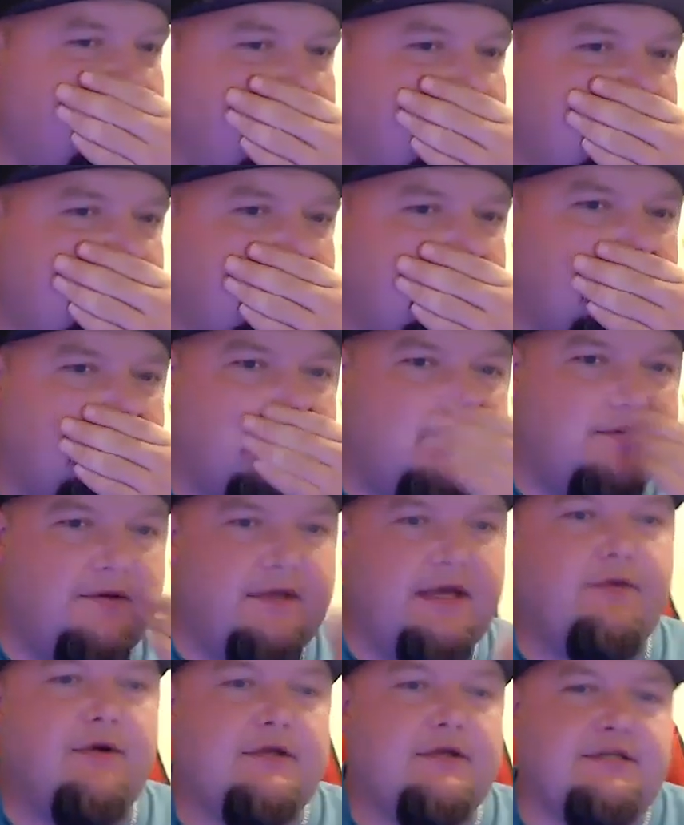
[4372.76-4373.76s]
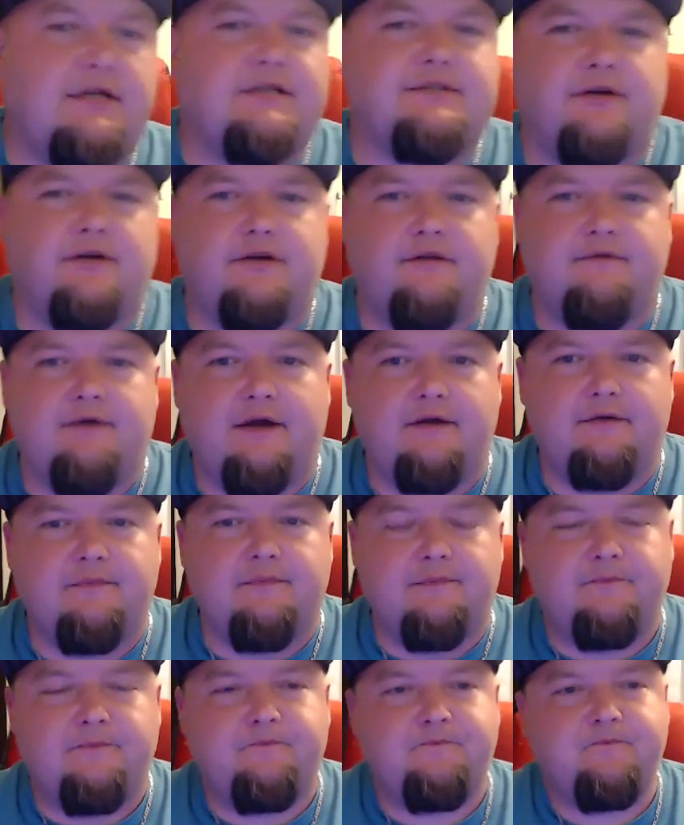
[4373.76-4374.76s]
yeah one shots are a good value
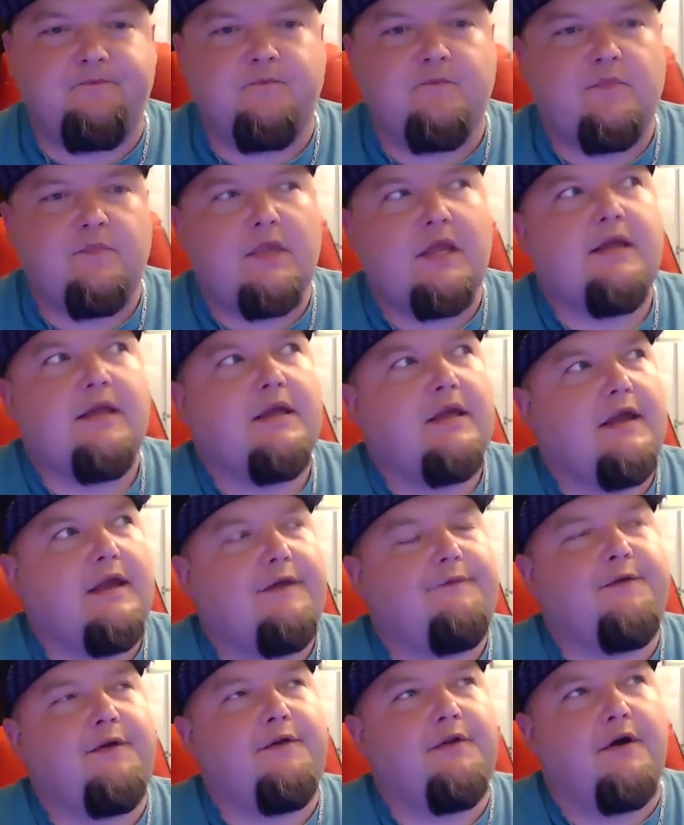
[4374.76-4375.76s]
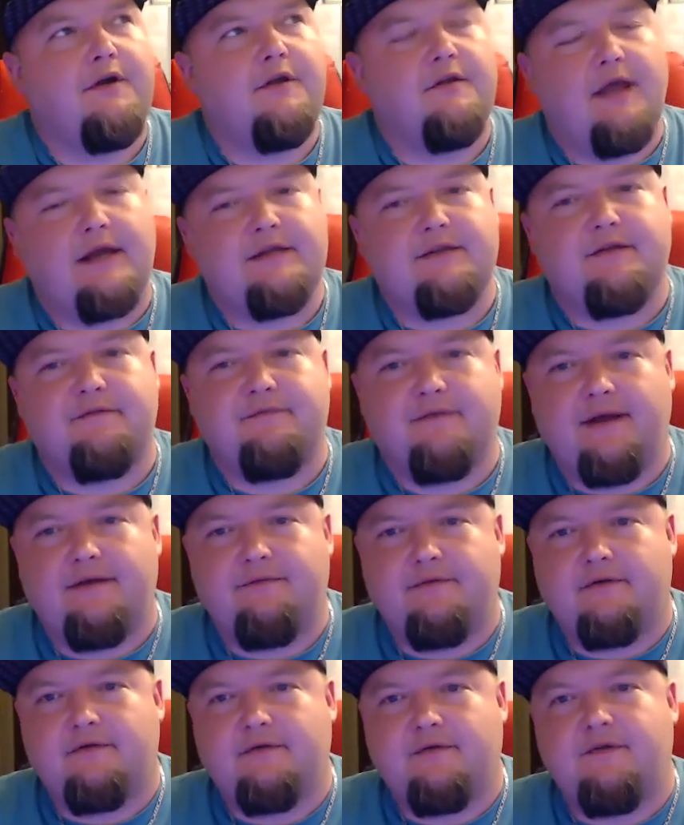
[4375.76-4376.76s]
if you know you like the
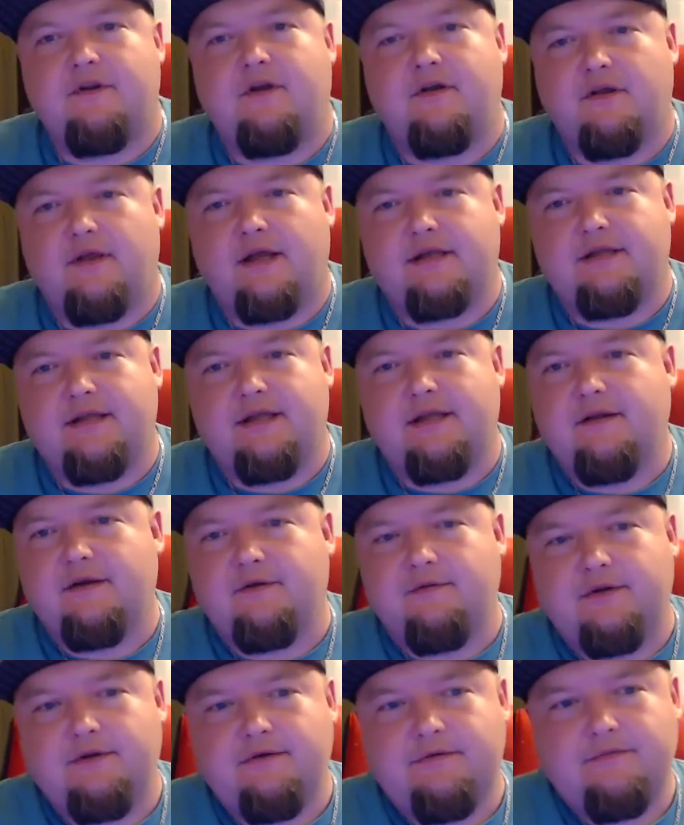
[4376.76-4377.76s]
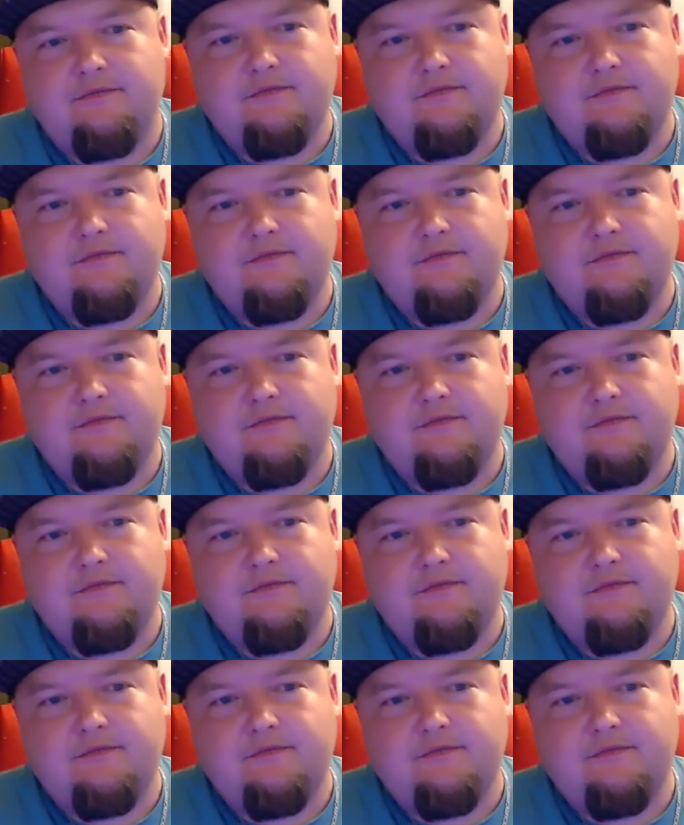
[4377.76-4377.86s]
flavor, if you know you like the e-liquid.